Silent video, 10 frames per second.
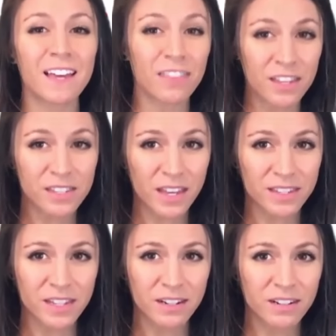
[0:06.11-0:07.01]
In this
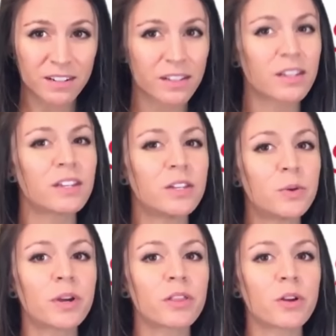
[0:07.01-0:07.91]
lesson, you
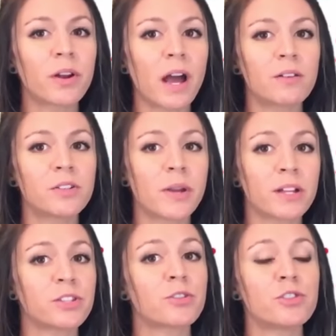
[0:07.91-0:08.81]
can learn how to
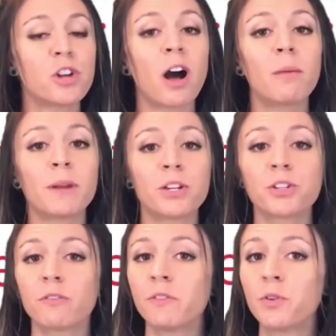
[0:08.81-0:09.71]
answer job
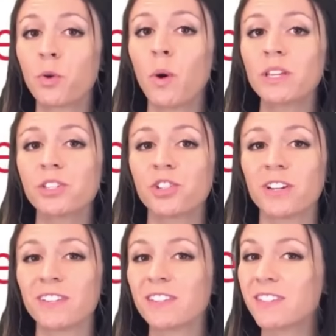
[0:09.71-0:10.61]
interview
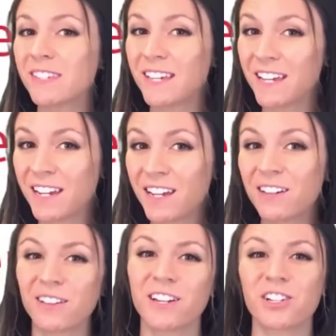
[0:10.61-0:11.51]
questions in
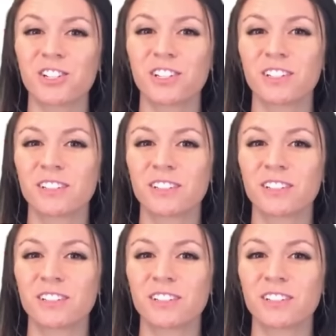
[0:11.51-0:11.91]
English.